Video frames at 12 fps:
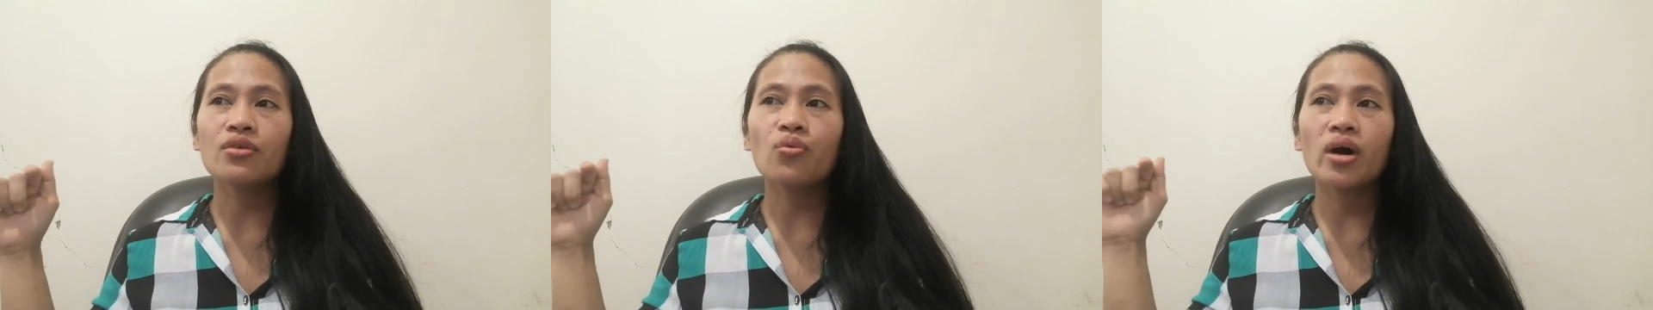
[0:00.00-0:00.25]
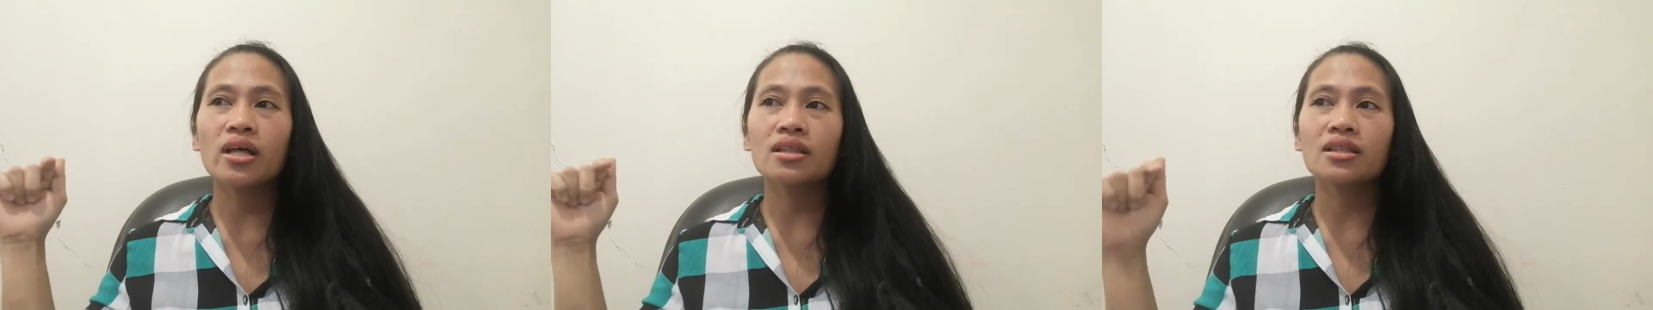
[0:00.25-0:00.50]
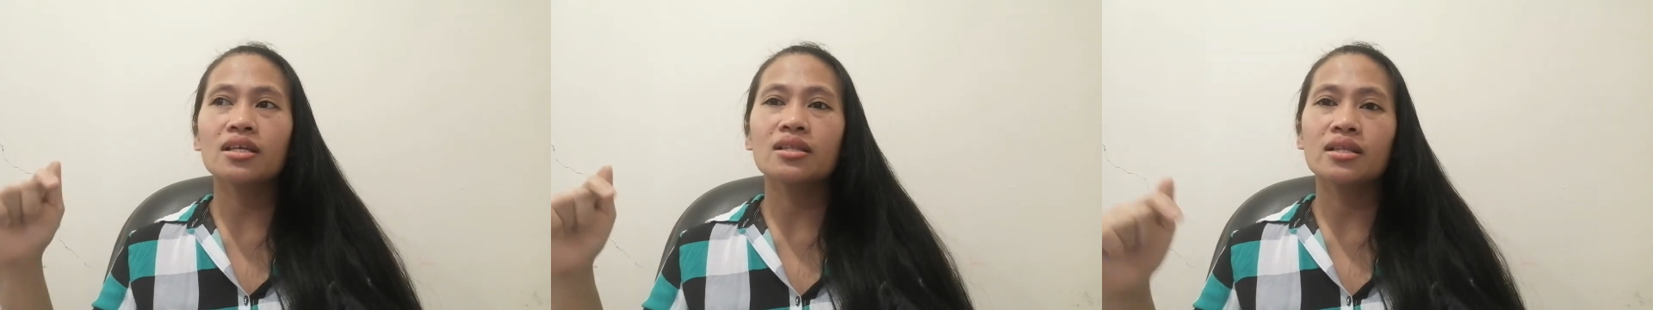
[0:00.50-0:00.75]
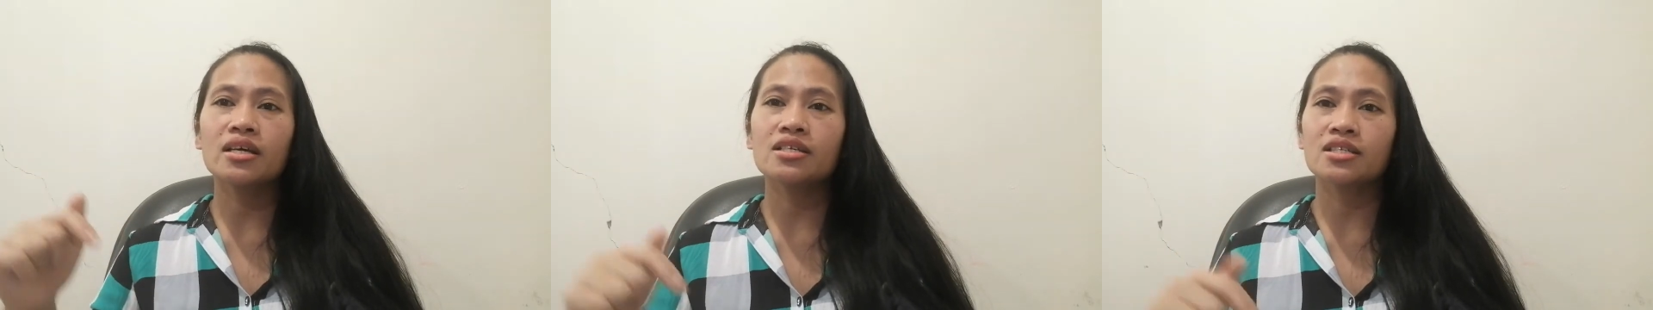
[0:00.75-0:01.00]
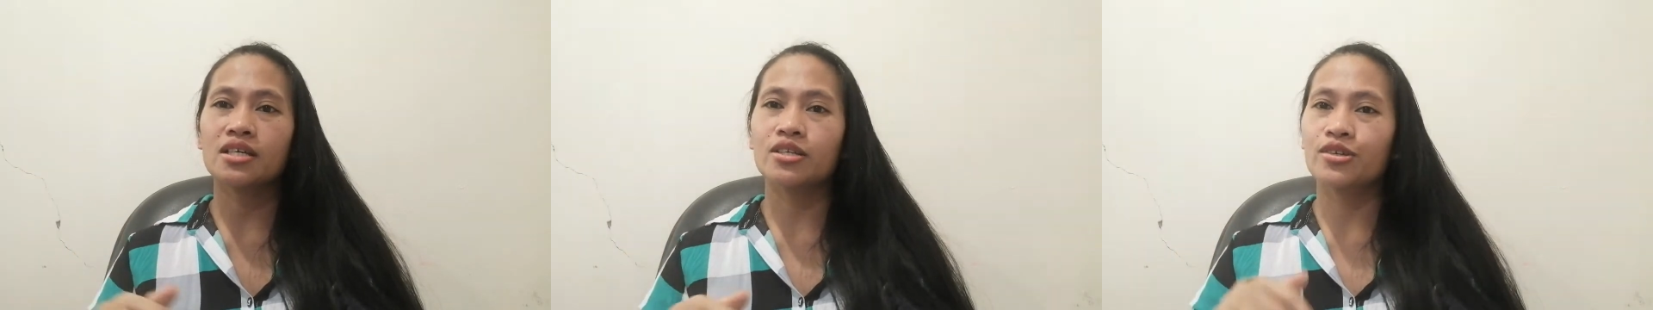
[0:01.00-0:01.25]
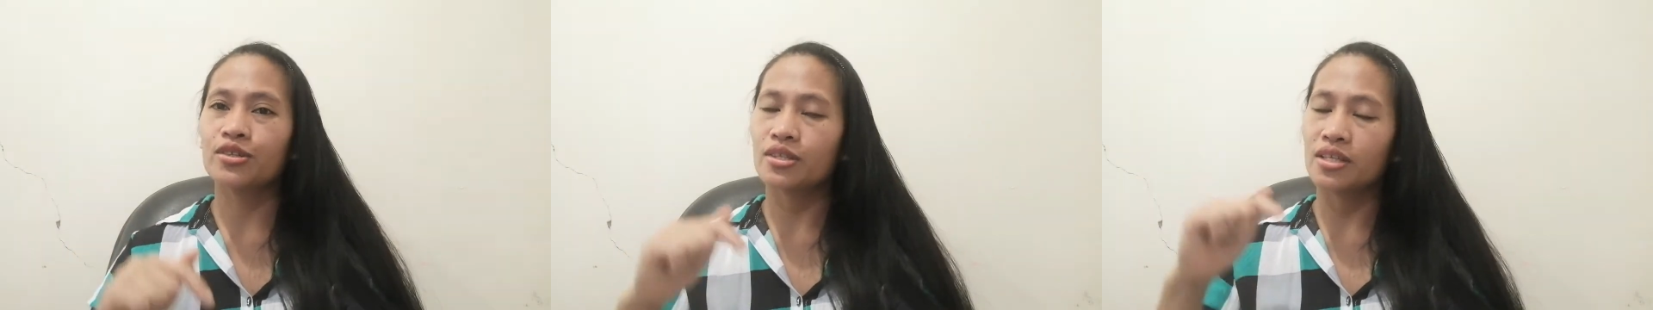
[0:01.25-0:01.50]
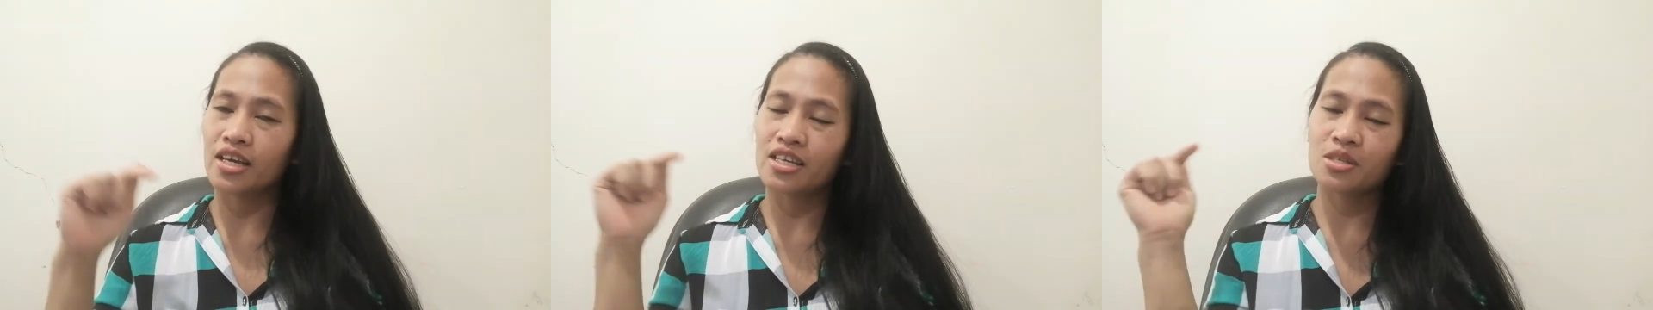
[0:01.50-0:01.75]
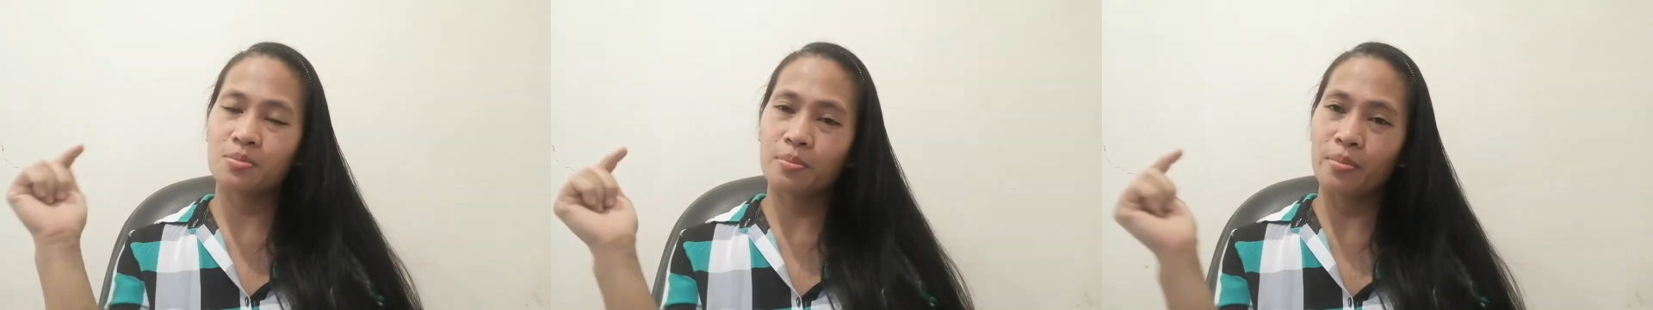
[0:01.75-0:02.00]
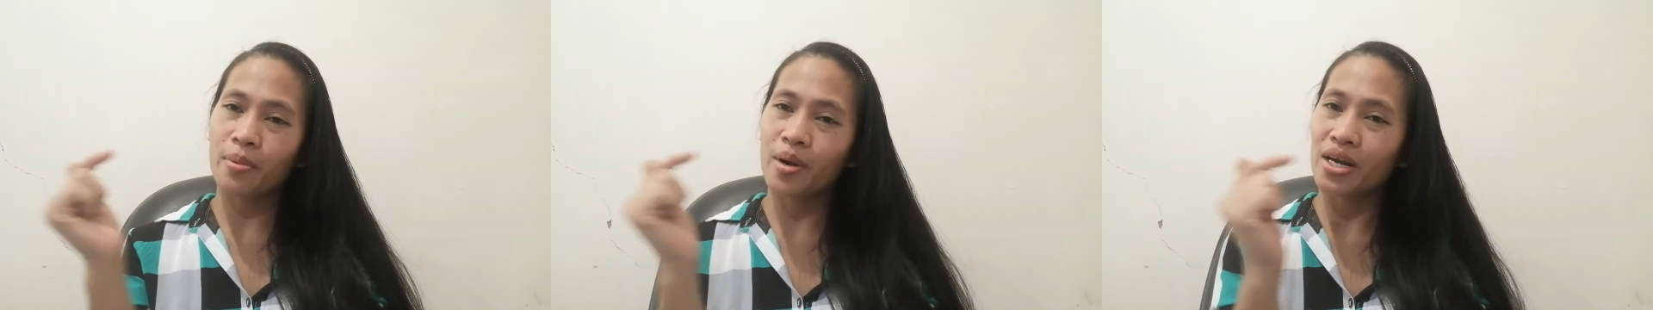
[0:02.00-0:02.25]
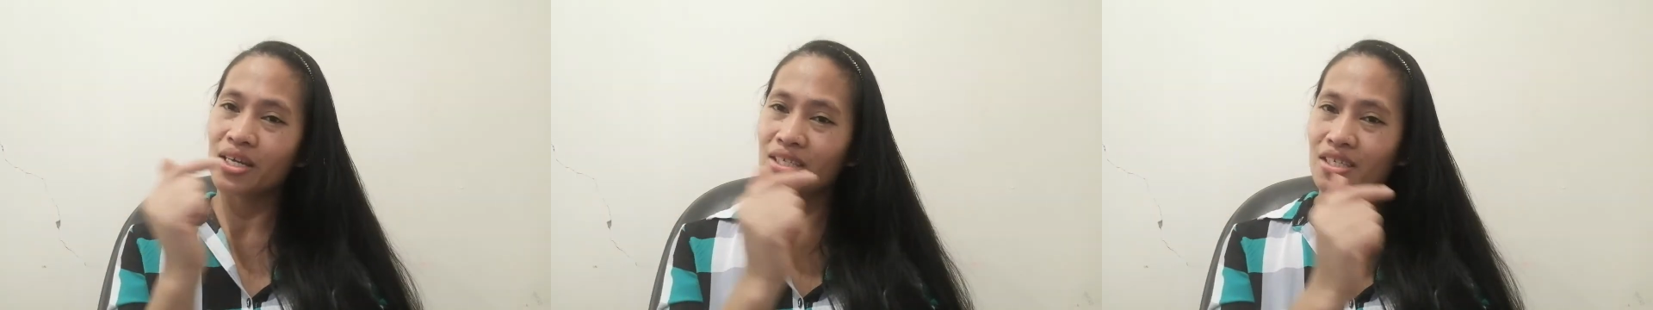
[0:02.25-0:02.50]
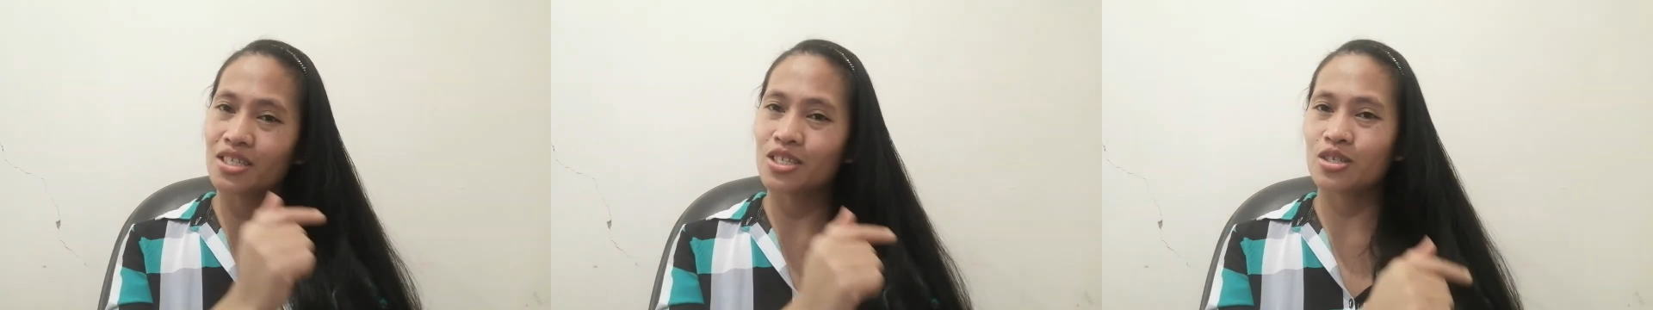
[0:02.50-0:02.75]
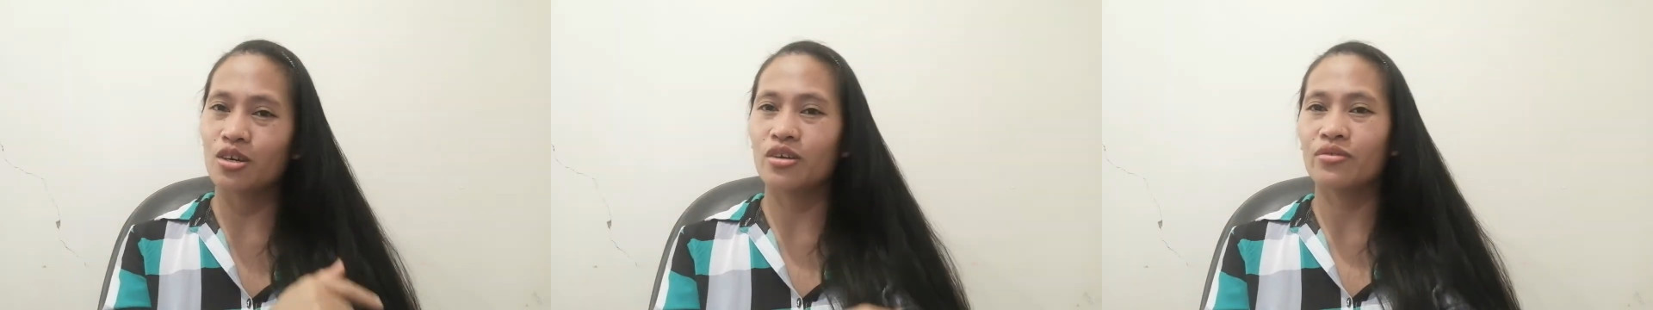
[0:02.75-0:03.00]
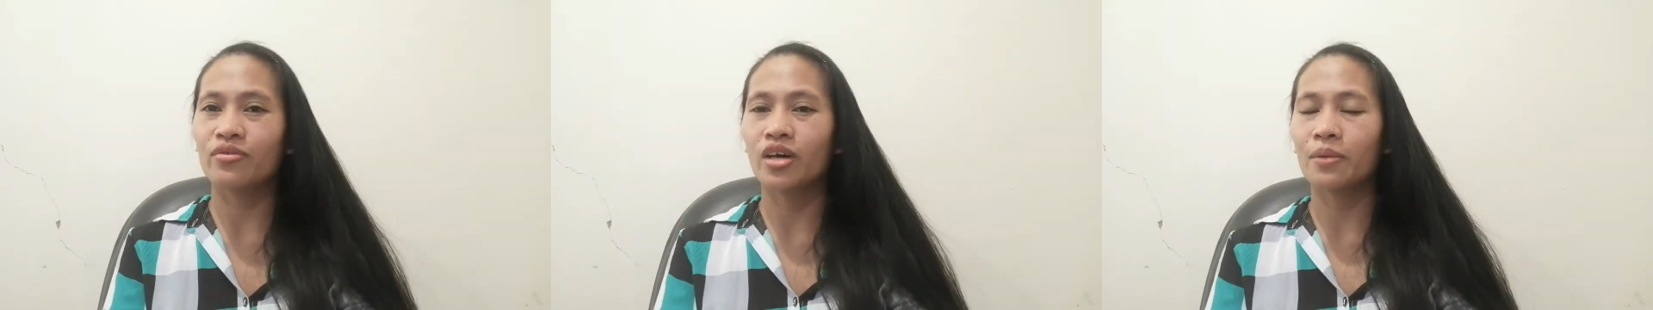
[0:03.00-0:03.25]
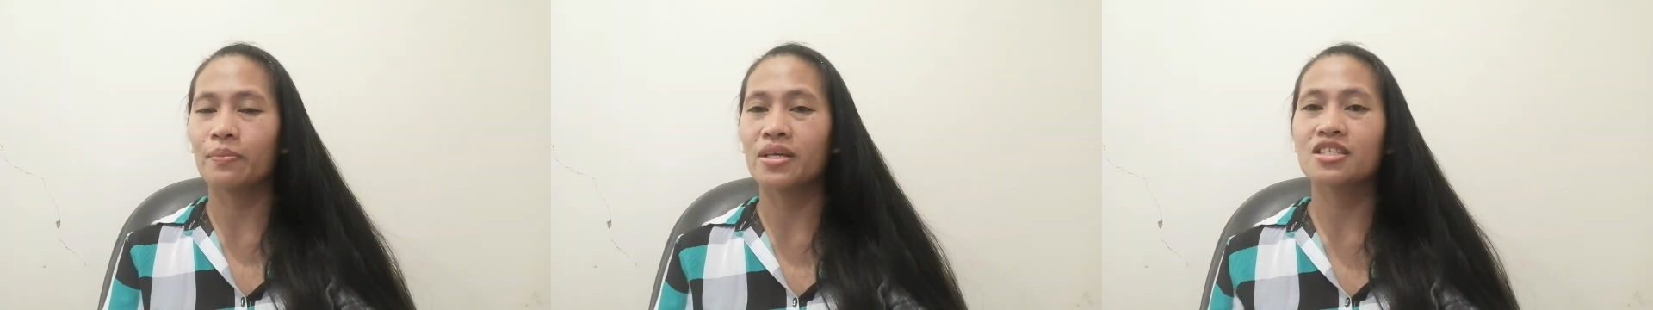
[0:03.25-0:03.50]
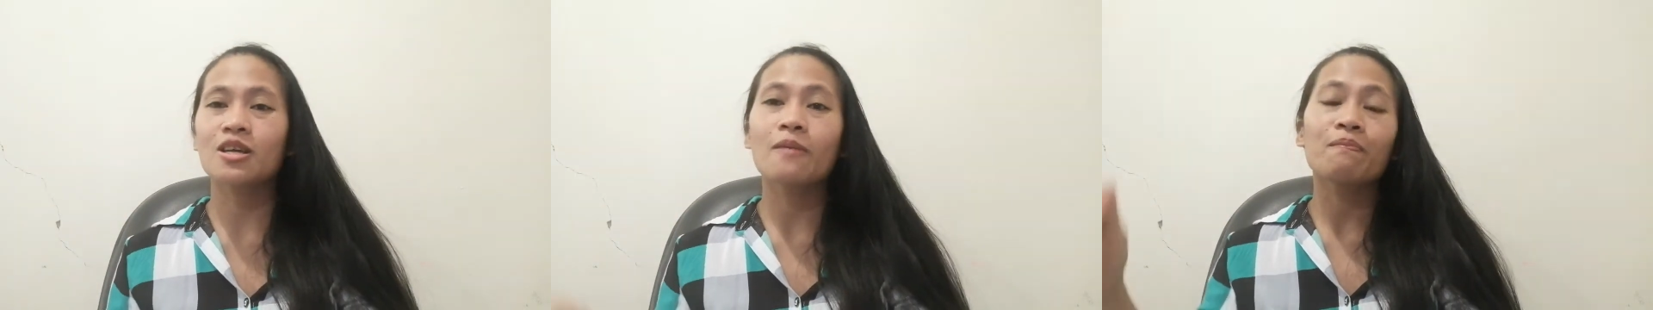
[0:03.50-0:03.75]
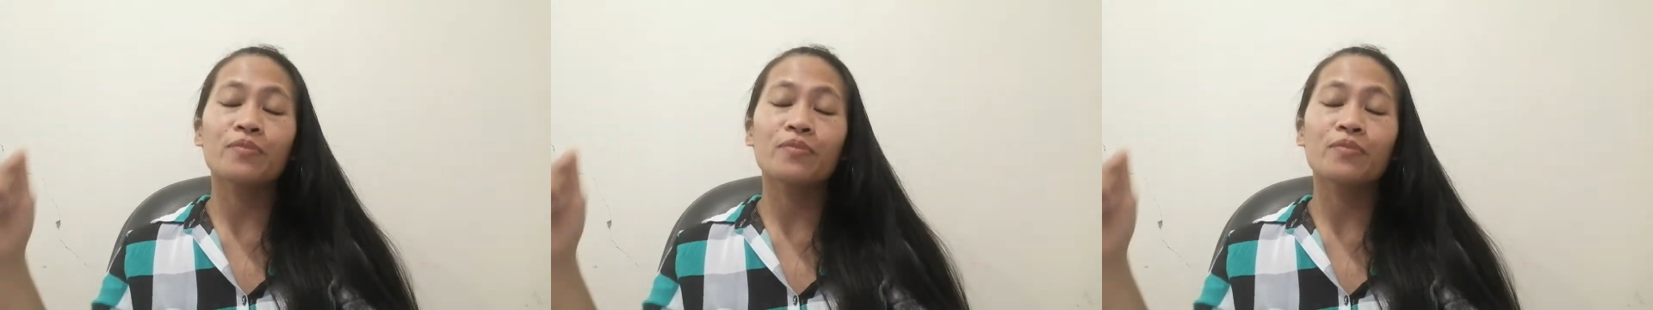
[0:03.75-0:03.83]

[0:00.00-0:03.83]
what the things you don't experience on Philippines,